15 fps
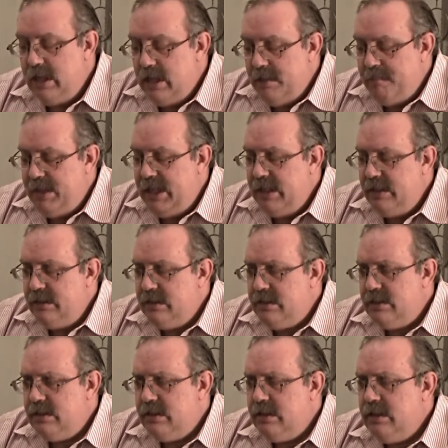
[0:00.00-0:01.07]

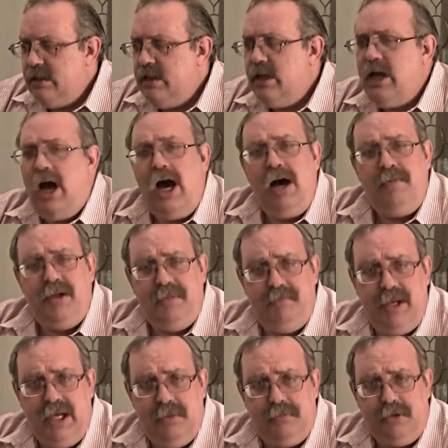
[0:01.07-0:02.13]
Means the common
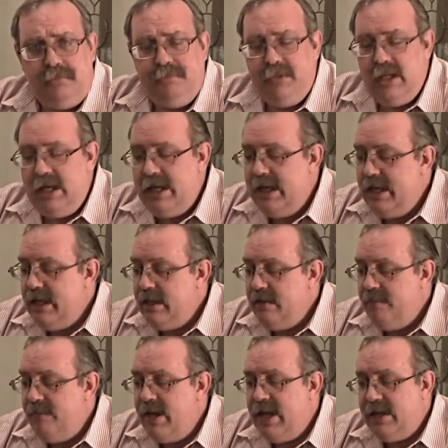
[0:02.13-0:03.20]
people. And in
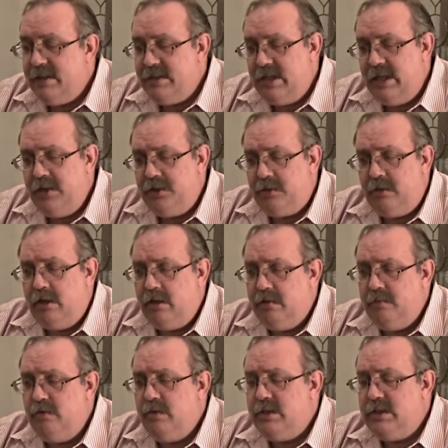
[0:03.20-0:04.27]
fact, St. Jerome
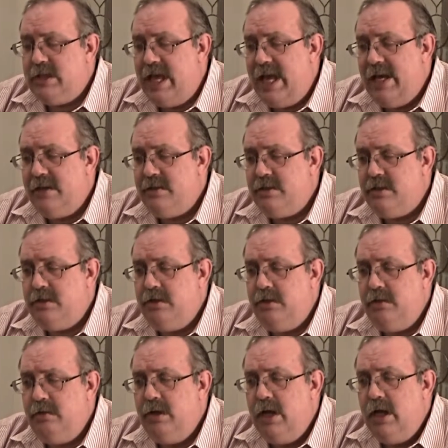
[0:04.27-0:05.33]
was tasked
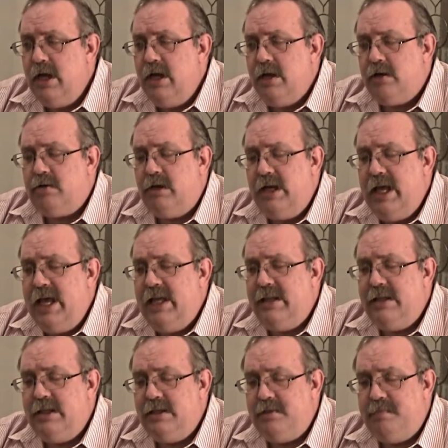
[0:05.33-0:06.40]
to create
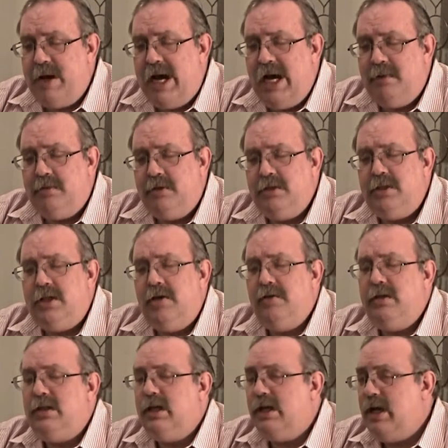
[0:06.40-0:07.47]
this Bible so that
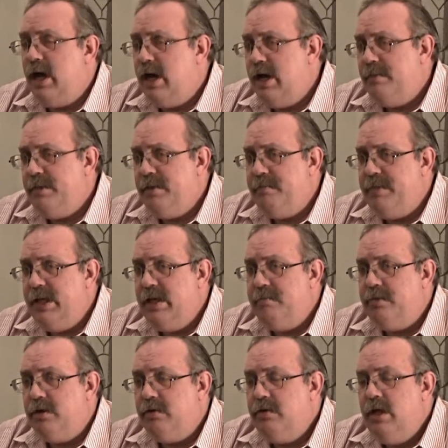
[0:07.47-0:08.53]
the common
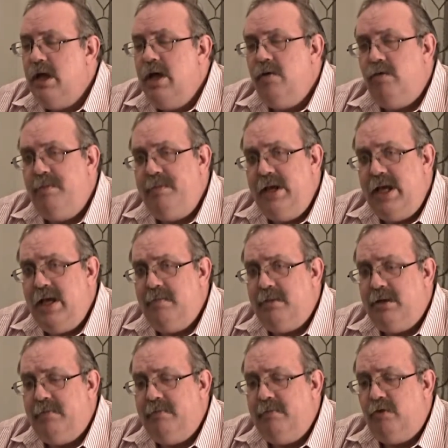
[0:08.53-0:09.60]
people would be able
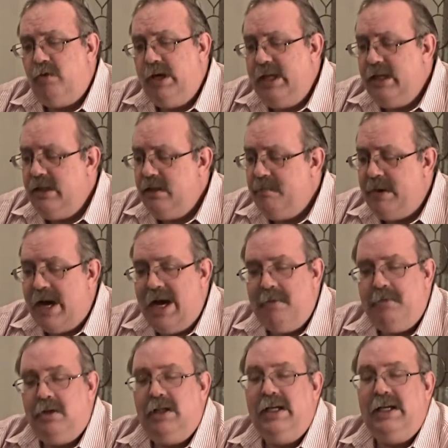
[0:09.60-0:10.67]
to read the
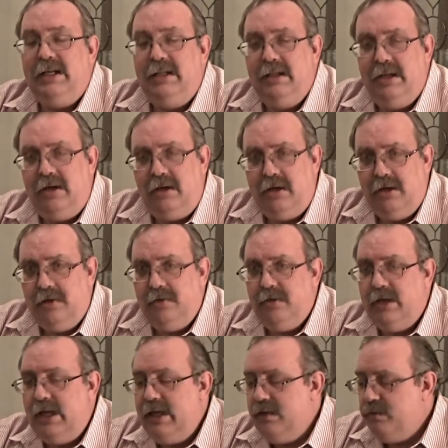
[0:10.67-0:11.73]
Bible in their own
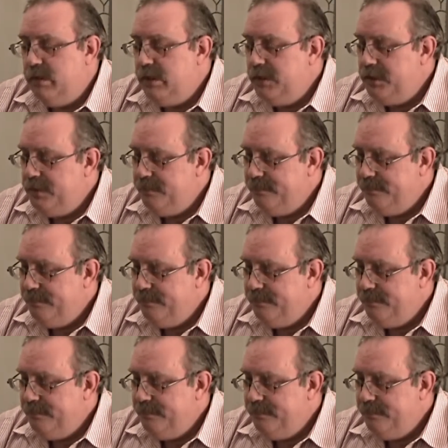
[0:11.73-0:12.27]
language.